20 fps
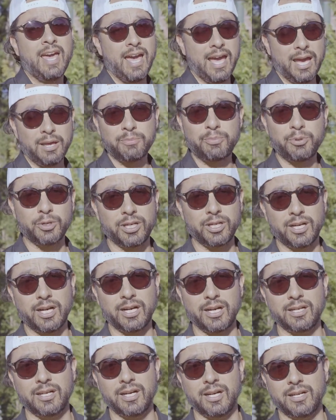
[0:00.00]
and put
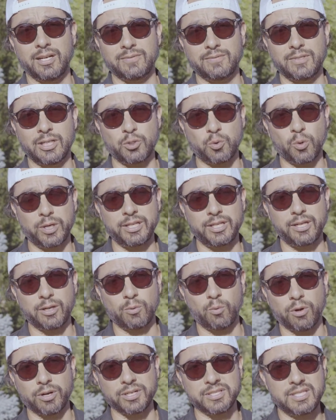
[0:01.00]
a
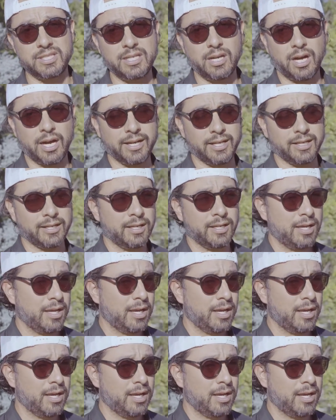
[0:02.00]
20-year warranty on it.